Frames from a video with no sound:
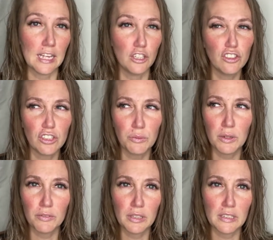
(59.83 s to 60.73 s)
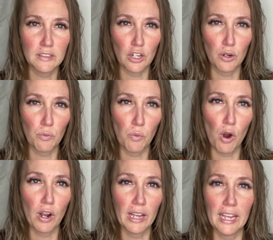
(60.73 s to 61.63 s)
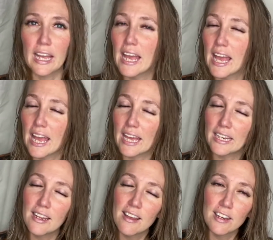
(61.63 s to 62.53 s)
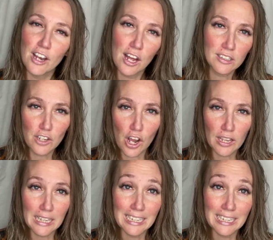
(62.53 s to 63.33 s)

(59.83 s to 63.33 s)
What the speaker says: Usually whenever they start walking and not talking